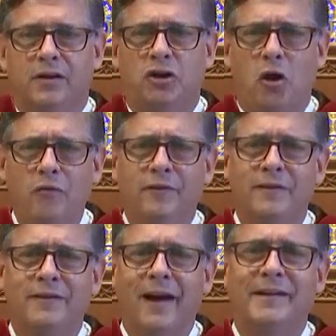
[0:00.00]

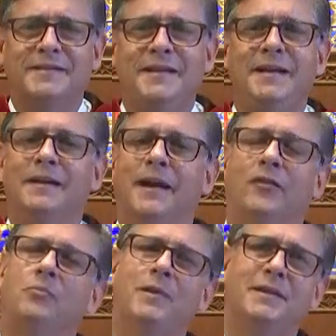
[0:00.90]
COVID 19
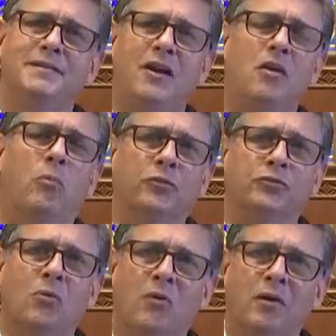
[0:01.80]
has been a terrible
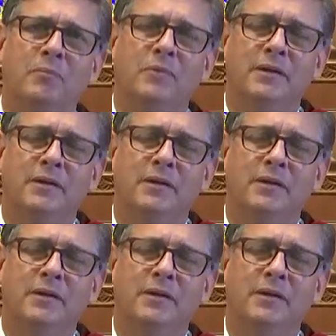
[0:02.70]
storm